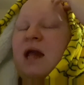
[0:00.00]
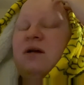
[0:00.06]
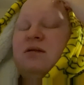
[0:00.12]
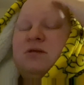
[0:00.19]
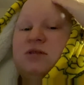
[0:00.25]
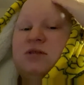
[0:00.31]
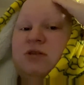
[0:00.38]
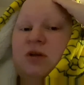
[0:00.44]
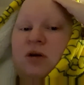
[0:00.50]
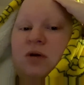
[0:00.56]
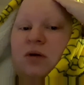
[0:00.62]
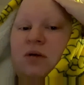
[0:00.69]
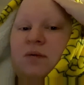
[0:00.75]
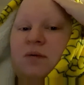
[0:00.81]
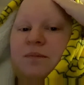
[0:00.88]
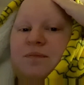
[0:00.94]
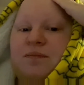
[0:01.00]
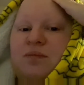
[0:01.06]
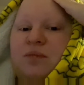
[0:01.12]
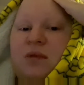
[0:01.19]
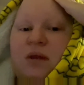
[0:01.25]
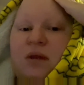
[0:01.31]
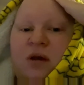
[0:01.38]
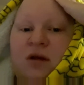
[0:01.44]
so
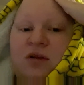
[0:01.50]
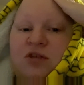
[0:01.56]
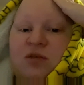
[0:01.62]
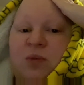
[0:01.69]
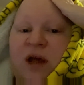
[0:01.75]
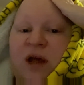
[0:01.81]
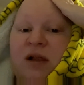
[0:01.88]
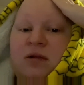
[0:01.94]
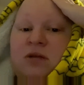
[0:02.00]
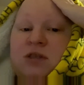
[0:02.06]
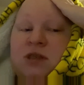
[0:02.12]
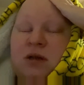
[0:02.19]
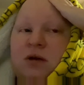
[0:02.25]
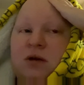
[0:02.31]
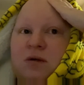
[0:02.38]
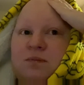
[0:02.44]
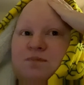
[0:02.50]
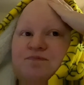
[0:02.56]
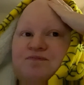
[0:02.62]
as well. So